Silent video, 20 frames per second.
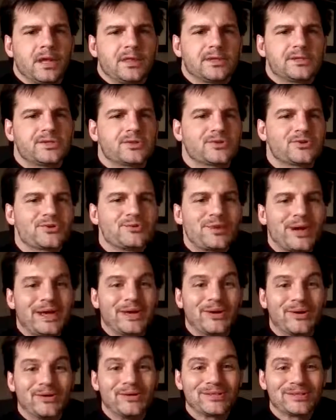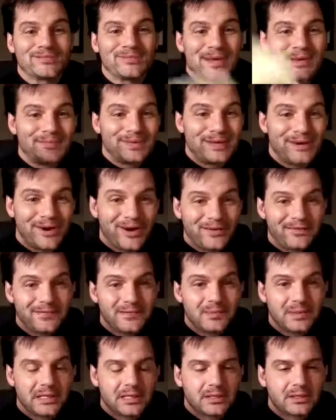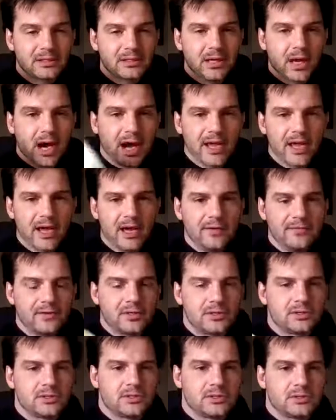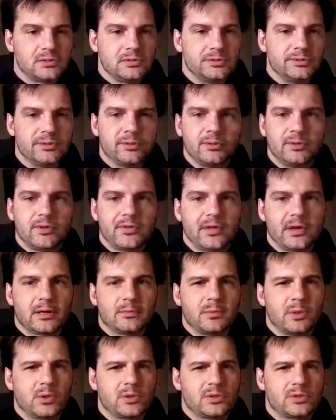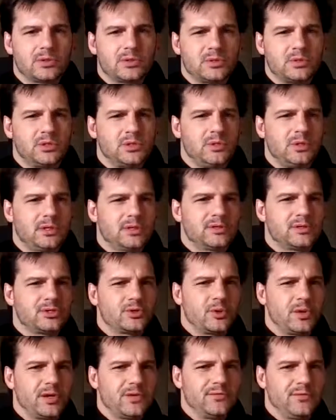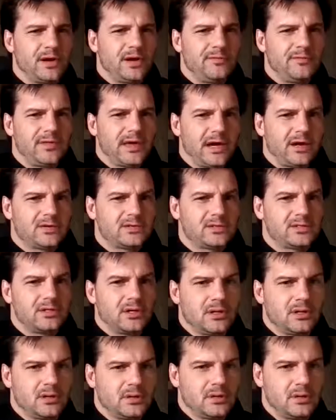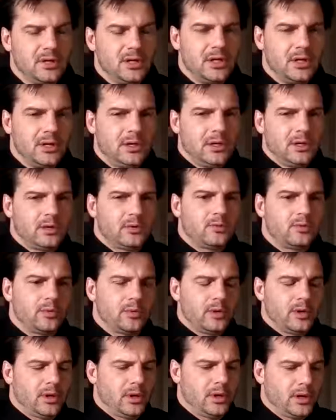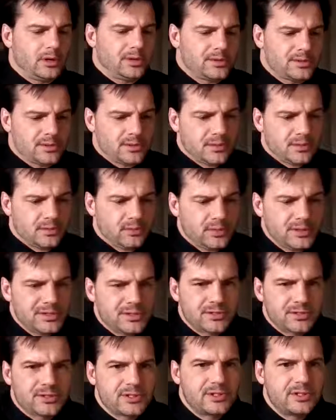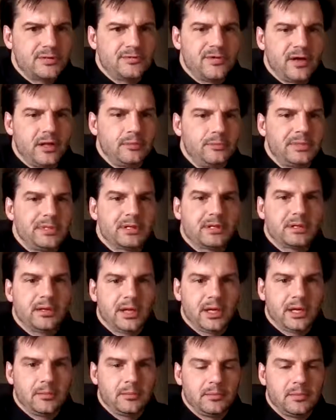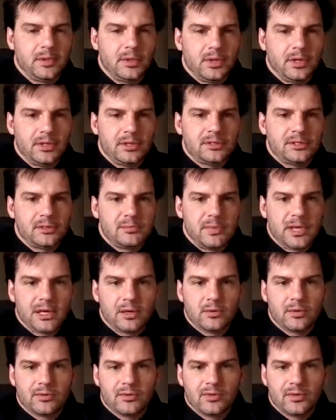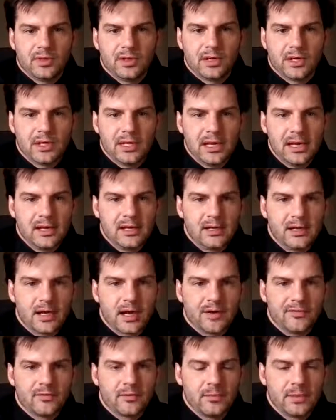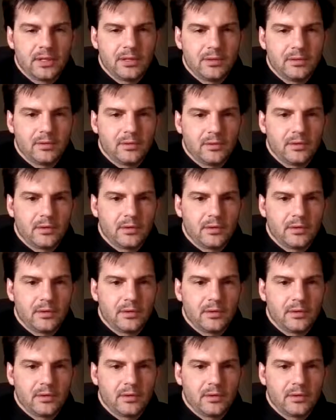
this is where my goals might be off a bit. I have I think about a $225,000 uh, research and development claim to make with the Canadian government